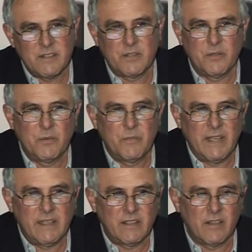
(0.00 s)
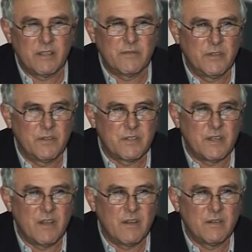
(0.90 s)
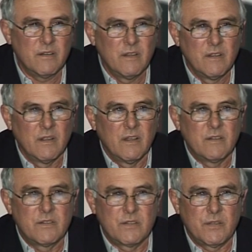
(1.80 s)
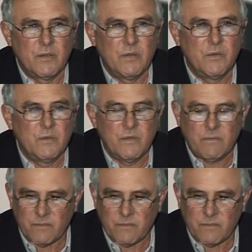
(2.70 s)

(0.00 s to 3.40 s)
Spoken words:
to make those views known to